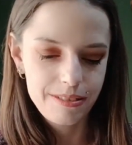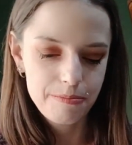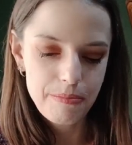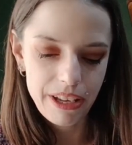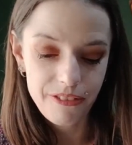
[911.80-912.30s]

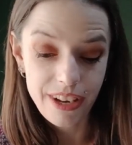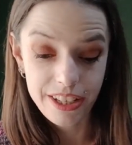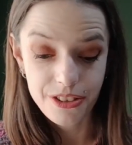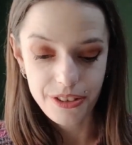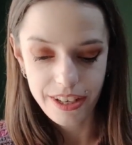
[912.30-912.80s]

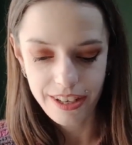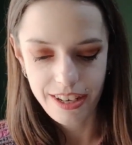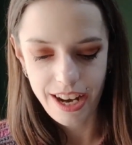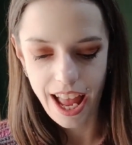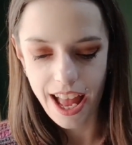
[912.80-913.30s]
manufacturer.
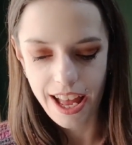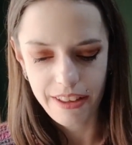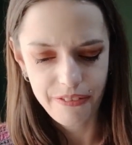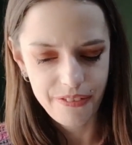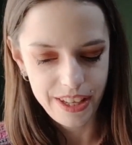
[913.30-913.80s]
I
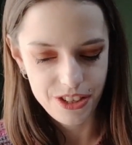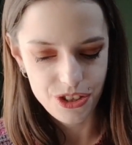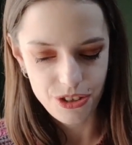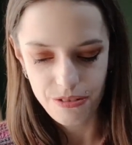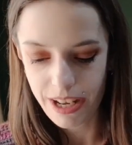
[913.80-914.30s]
think
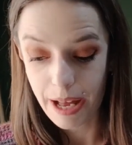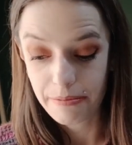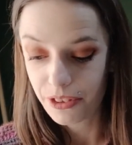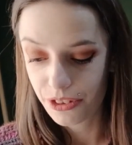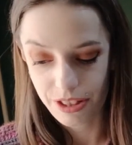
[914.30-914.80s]
so. I'm
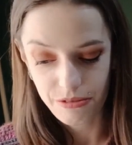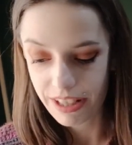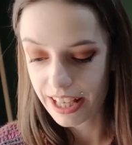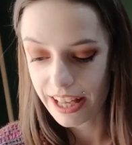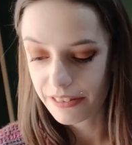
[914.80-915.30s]
not
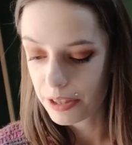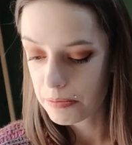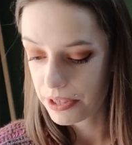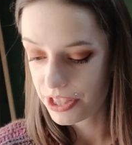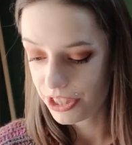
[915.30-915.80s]

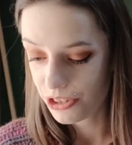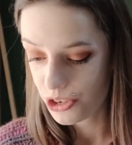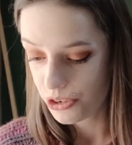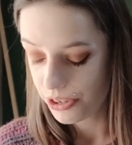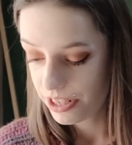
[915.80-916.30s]
100%
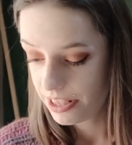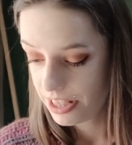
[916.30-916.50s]
sure.